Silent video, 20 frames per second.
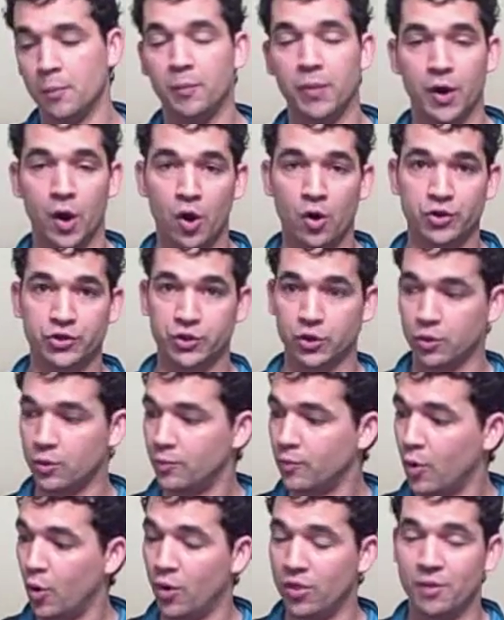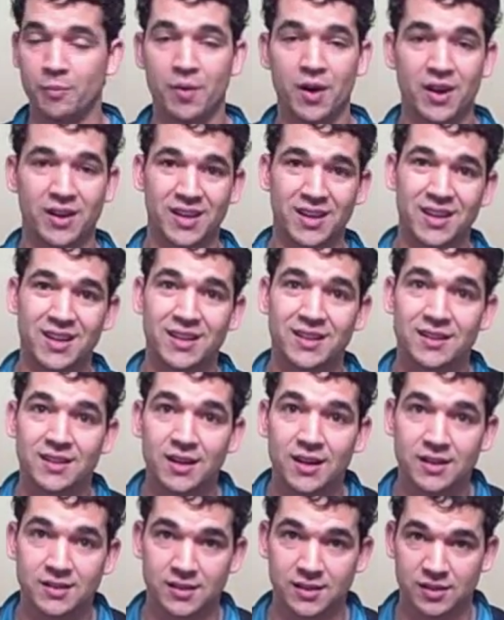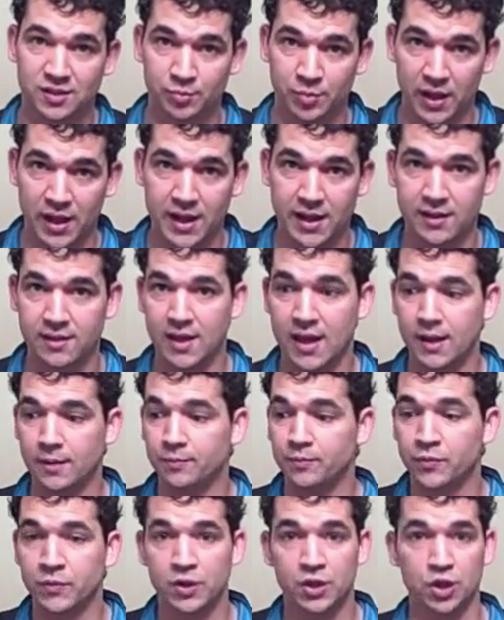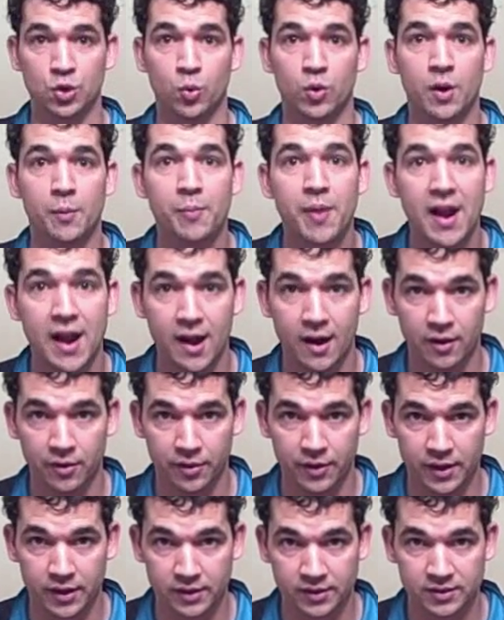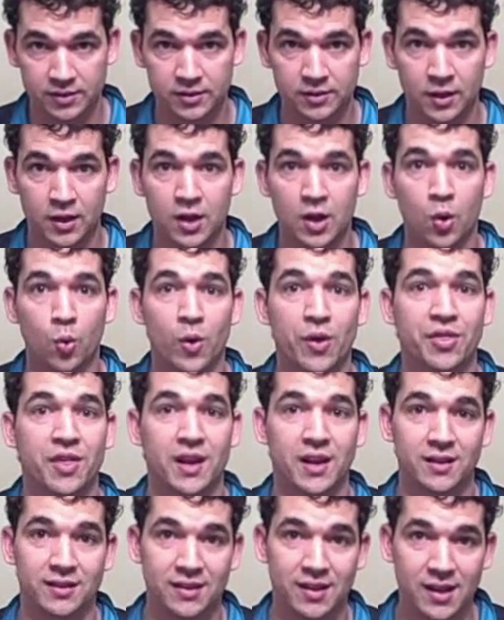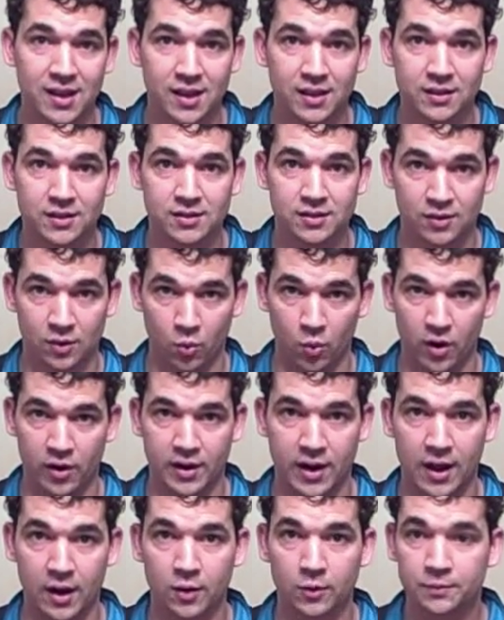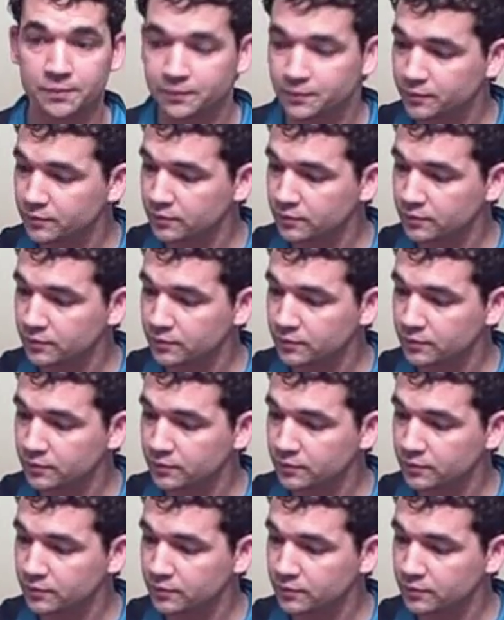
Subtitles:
But also on the bucket, it does explain that you want to pair this with an intense workout.